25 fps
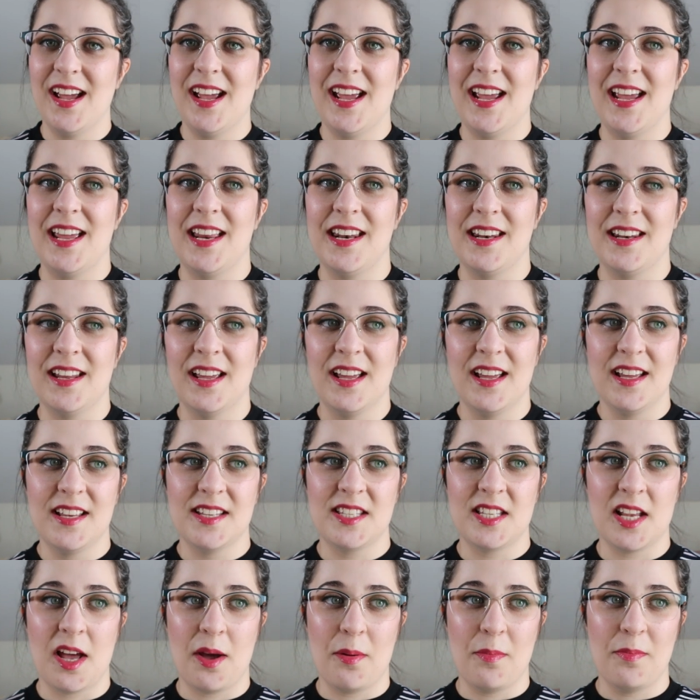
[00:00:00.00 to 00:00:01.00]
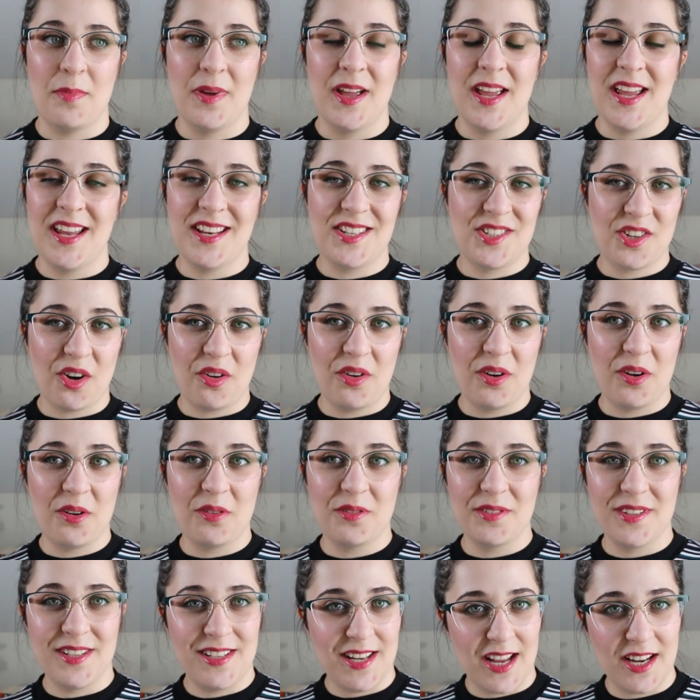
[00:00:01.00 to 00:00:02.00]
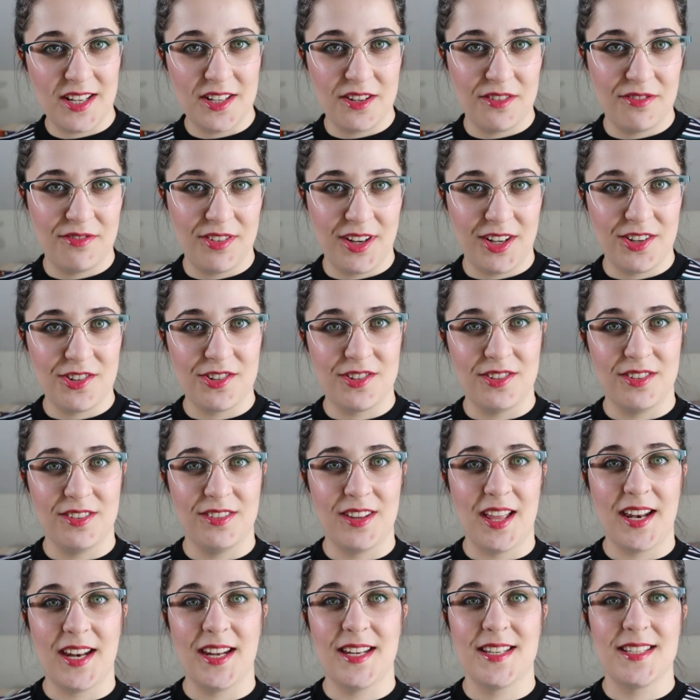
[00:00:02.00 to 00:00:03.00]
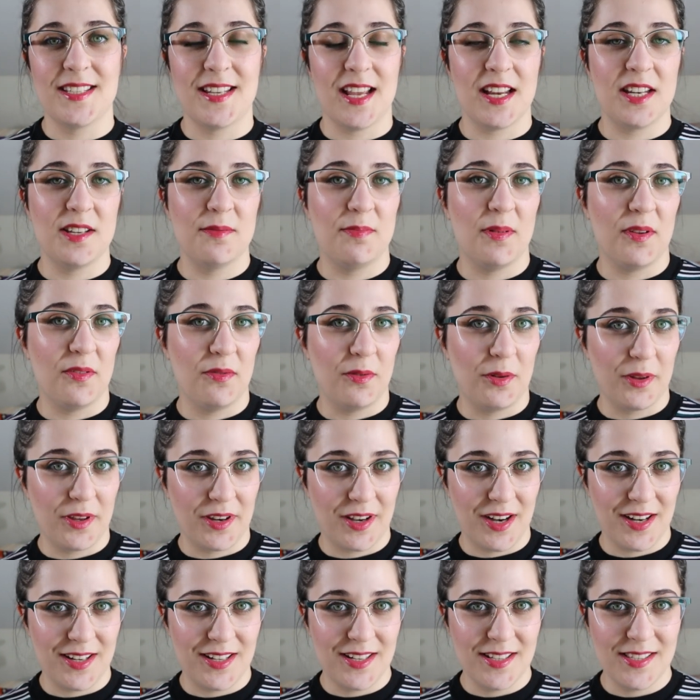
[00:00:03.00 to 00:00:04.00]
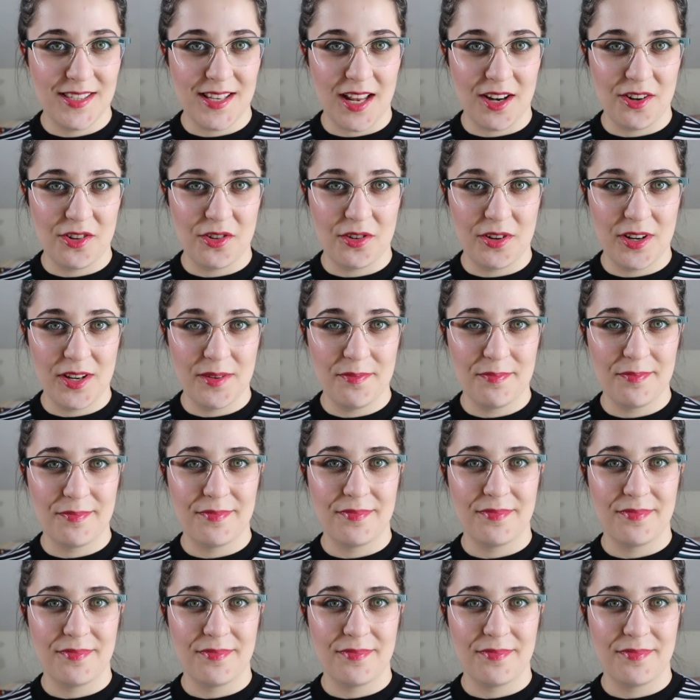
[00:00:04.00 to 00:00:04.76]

in some historical detective fiction that is set before the 19th century.